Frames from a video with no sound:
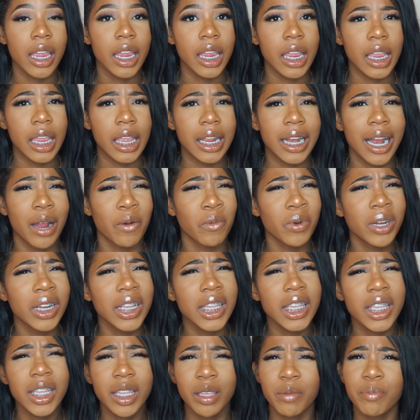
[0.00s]
and I want
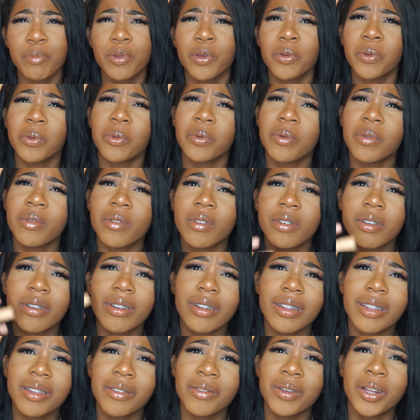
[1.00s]
to keep you,
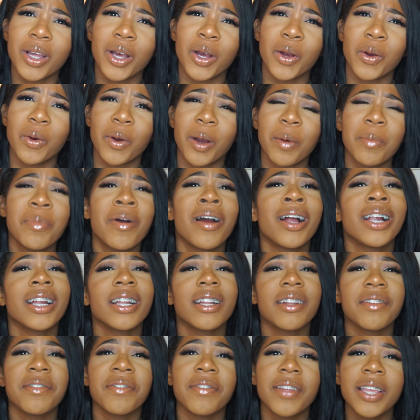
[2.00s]
a part
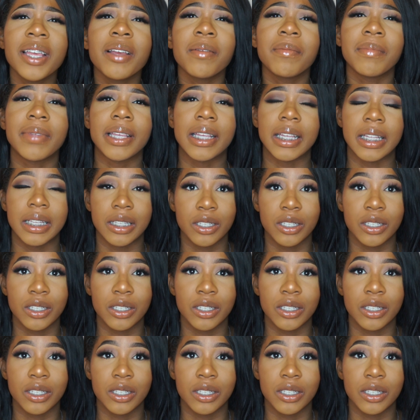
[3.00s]
of the family,